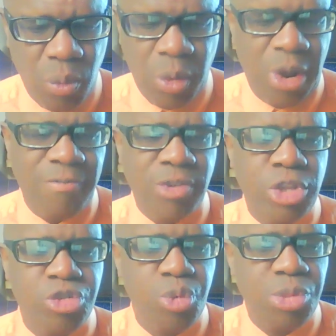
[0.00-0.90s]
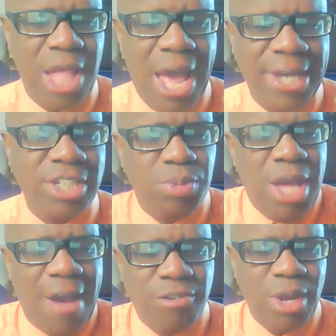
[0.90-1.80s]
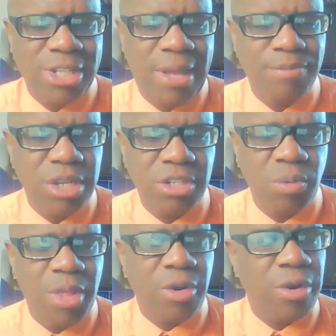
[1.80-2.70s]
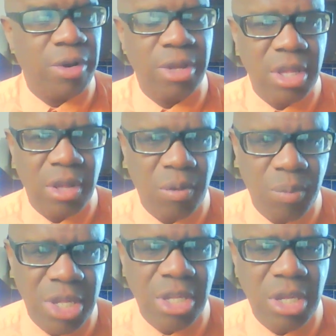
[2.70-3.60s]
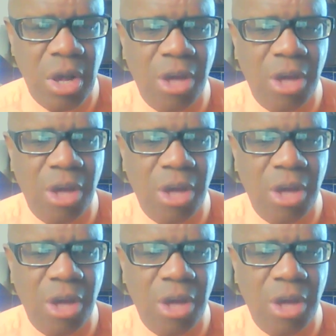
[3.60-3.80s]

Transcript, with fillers: wherever the truth lies, we have to accept it. So whether we